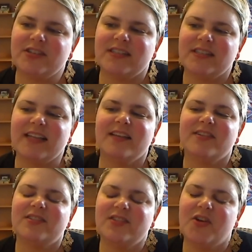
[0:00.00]
just like
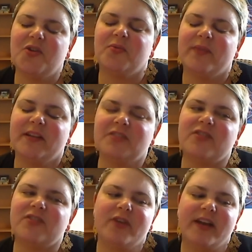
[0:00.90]
there's no real
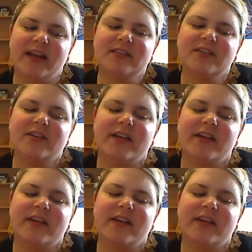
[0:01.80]
straightforward answer